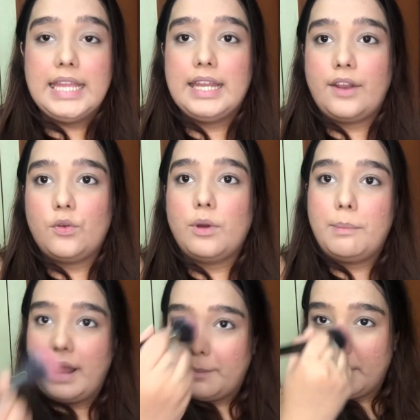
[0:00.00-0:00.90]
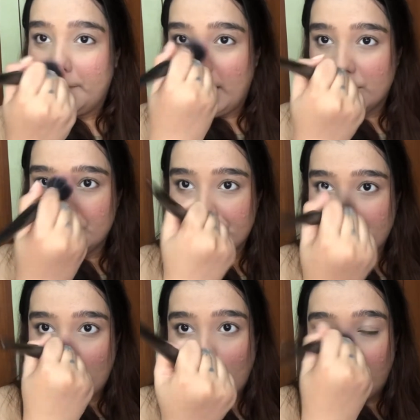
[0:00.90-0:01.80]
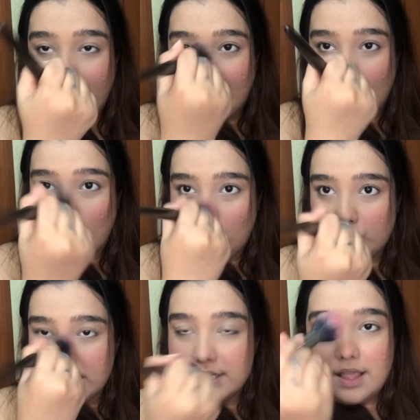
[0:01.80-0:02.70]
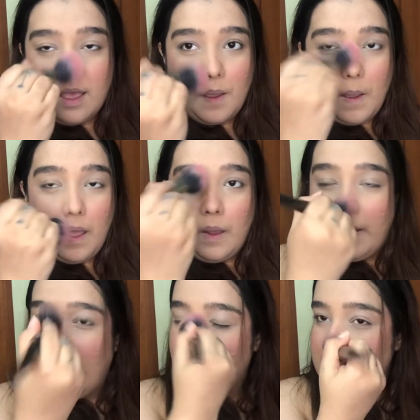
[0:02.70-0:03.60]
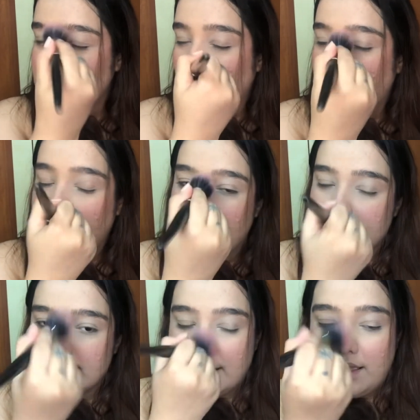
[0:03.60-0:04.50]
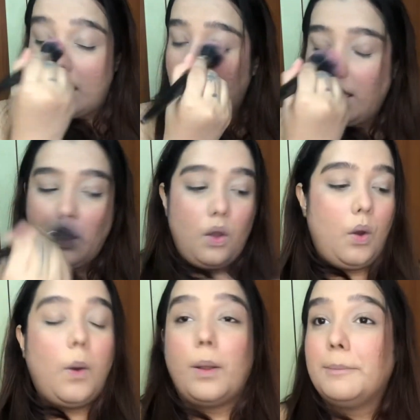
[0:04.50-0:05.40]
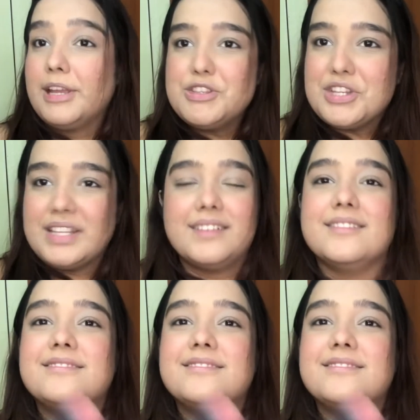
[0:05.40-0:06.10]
like to apply my blush on my nose as well as on my chin.